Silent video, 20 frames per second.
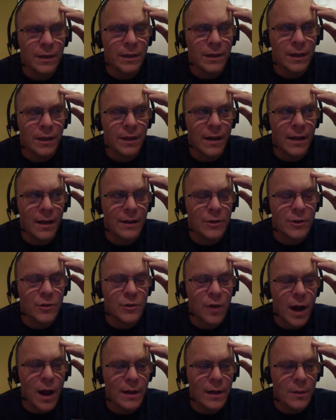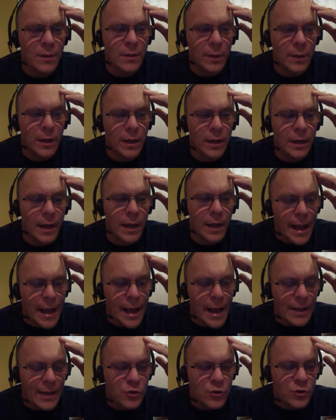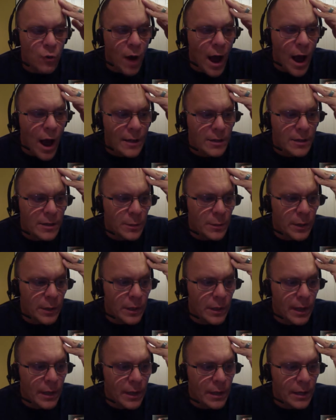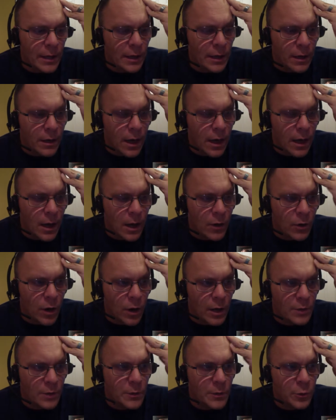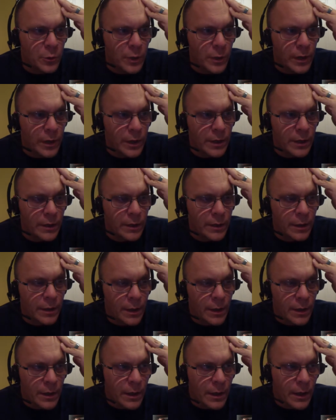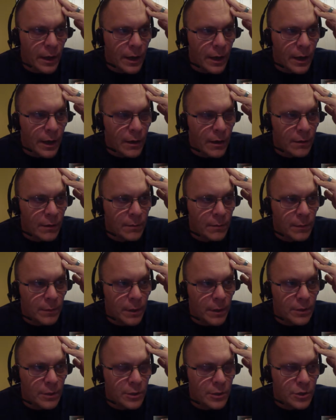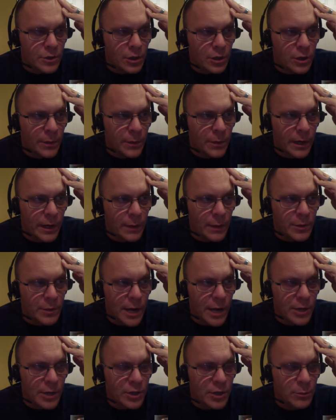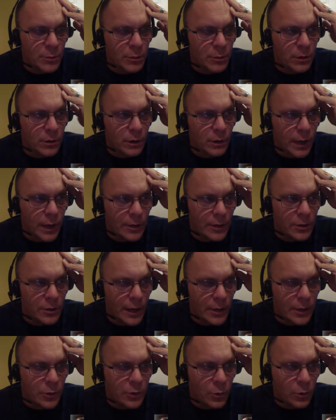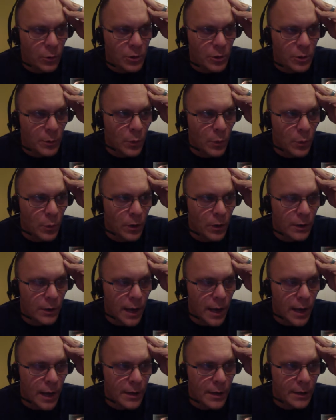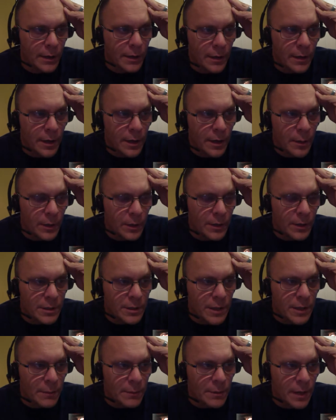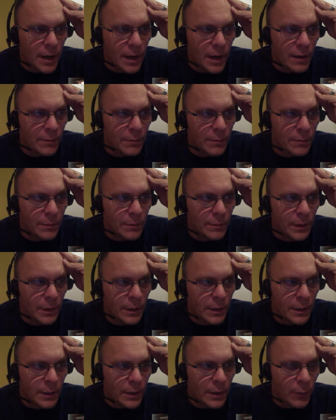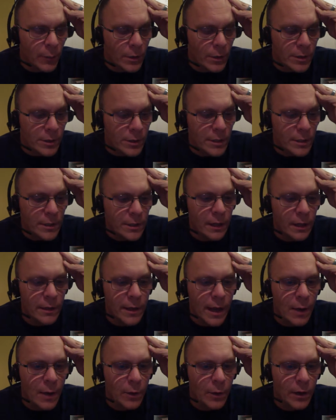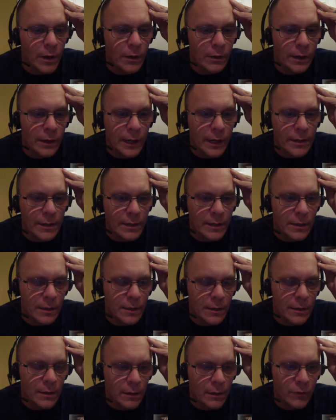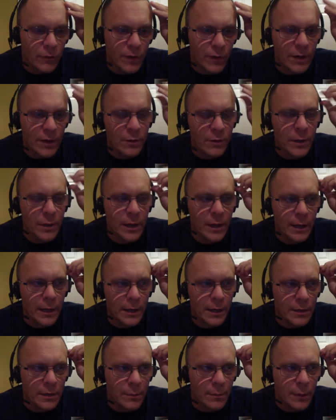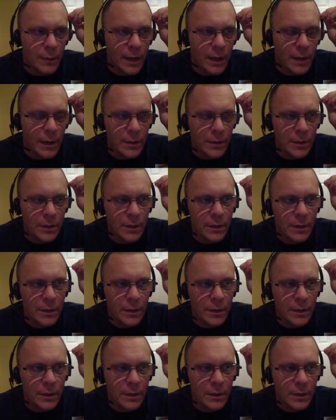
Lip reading: kind of, it tried to be like a cross between disturbing, objectionable, and like torture porn kind of, but at the same time it wasn't done that well. Like, it didn't offend me and it didn't make me